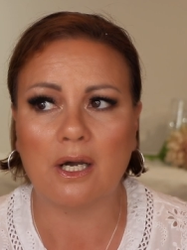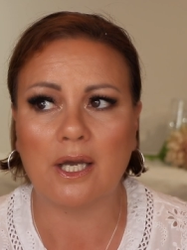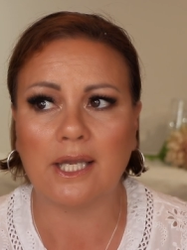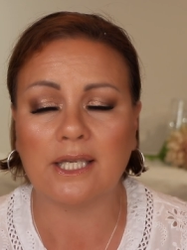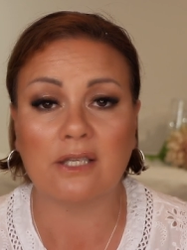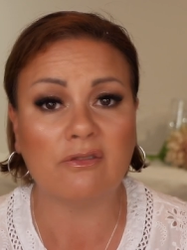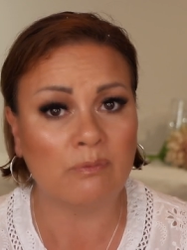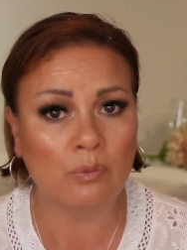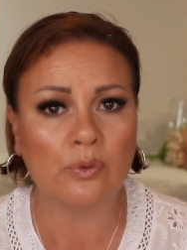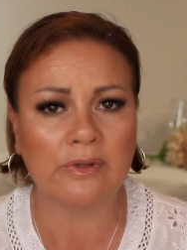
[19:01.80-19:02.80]
I
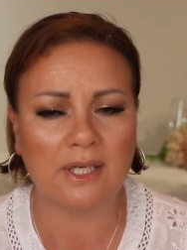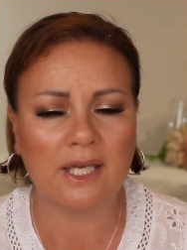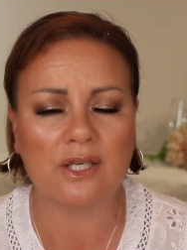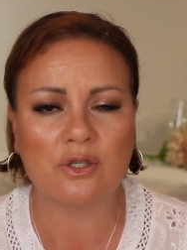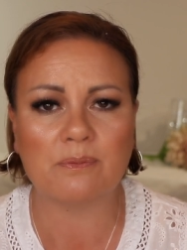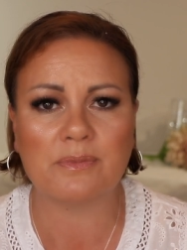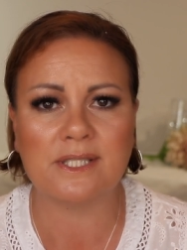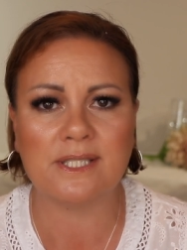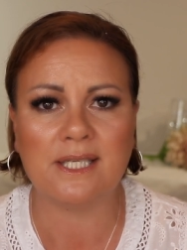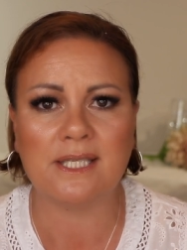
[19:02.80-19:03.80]
give more than
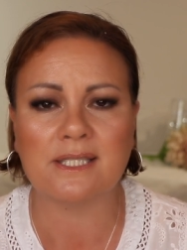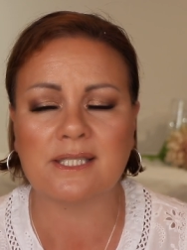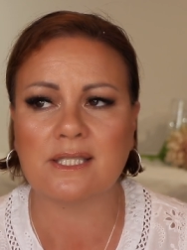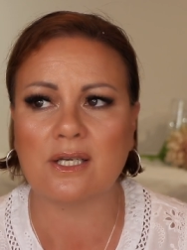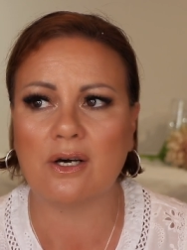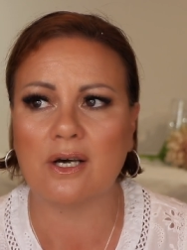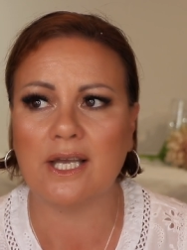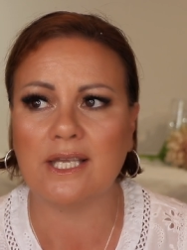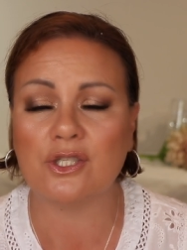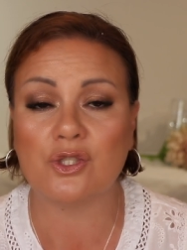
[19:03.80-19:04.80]
100%.
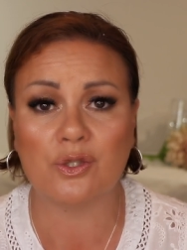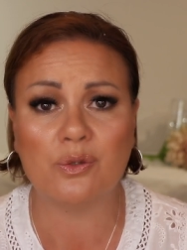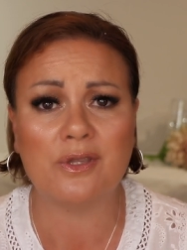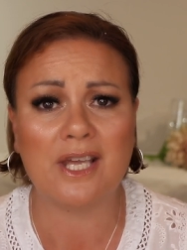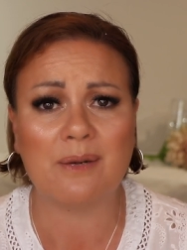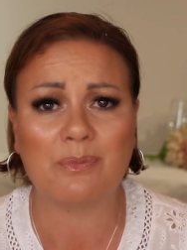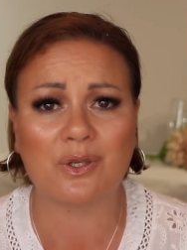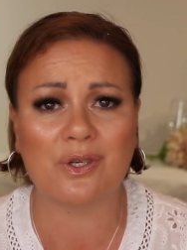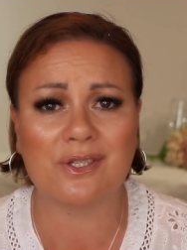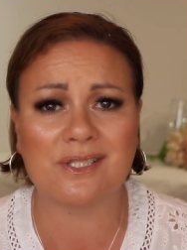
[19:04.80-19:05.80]
I do that
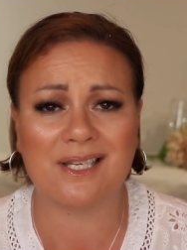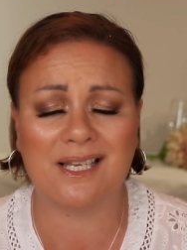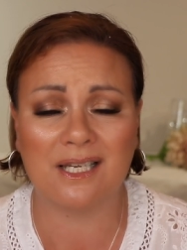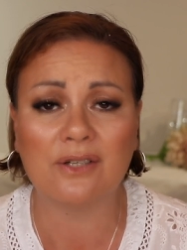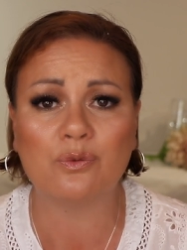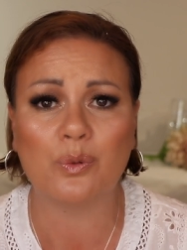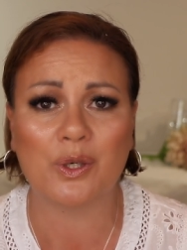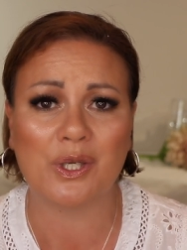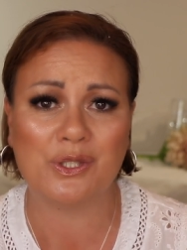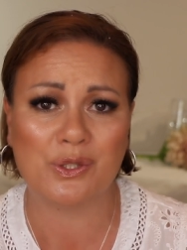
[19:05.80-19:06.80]
because I love
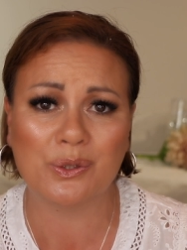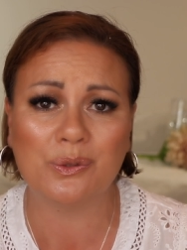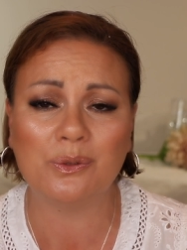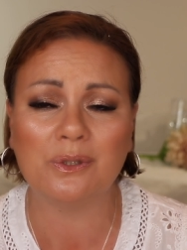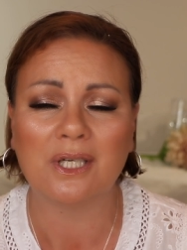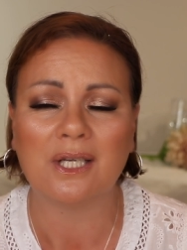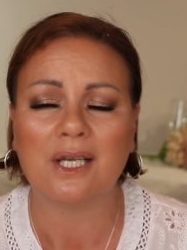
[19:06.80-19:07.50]
what I do.